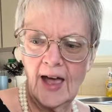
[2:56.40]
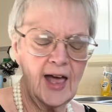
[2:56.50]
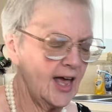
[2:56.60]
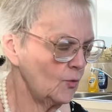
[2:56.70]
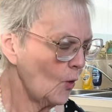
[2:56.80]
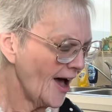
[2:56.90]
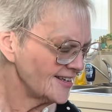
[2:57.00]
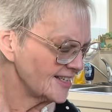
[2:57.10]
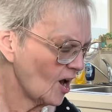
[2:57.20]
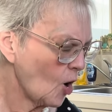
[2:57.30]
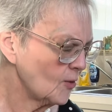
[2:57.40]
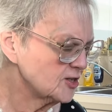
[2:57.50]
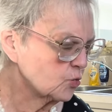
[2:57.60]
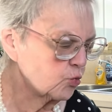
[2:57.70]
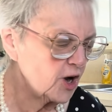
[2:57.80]
And why is it always
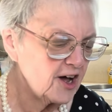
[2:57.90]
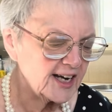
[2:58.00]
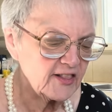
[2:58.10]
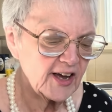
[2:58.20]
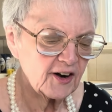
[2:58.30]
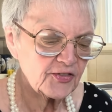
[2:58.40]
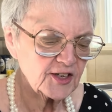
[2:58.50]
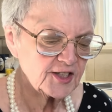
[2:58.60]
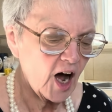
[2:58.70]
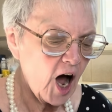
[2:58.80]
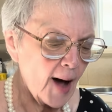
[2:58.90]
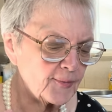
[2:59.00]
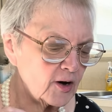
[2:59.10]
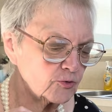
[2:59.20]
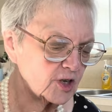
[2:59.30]
runny there at the top
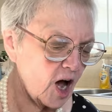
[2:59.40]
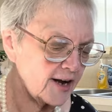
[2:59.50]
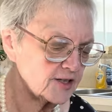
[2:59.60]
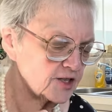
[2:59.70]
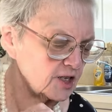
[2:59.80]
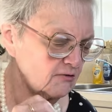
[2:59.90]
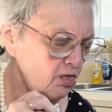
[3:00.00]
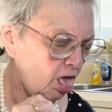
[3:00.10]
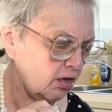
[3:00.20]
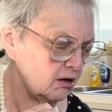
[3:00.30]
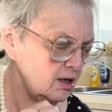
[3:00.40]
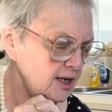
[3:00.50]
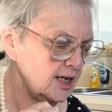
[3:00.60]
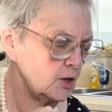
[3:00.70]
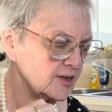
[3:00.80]
on cottage cheese? Ugh.
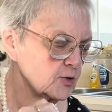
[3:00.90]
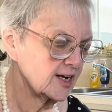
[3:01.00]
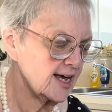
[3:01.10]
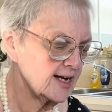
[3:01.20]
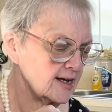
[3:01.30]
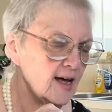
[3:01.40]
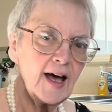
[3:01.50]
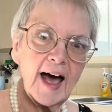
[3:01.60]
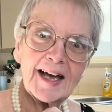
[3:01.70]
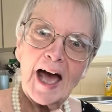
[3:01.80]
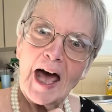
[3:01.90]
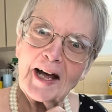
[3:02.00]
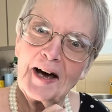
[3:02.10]
Anyway, so I kind